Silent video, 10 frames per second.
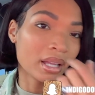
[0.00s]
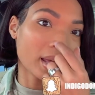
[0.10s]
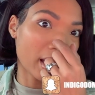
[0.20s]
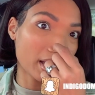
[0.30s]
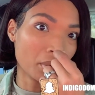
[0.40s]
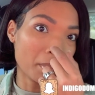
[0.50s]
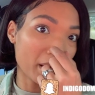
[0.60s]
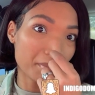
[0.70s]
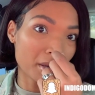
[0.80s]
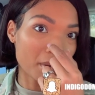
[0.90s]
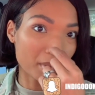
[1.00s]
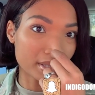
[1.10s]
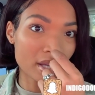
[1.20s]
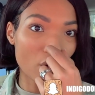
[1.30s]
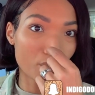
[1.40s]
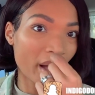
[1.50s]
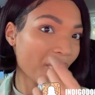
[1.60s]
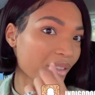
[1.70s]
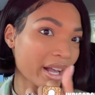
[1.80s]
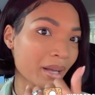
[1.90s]
Like, I don't mind being by myself, but I
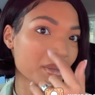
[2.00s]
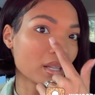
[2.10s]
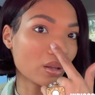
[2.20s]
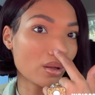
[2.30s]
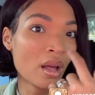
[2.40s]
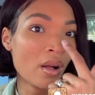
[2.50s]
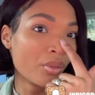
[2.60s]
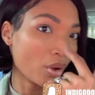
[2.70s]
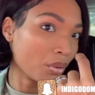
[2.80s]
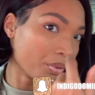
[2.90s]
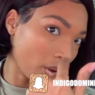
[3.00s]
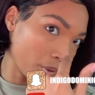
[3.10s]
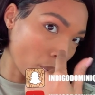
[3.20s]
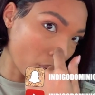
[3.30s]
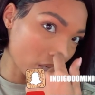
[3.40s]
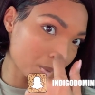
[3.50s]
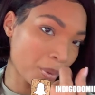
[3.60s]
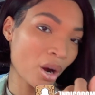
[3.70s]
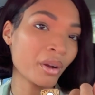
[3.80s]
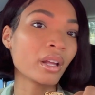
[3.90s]
think that could be the the, the the worst part,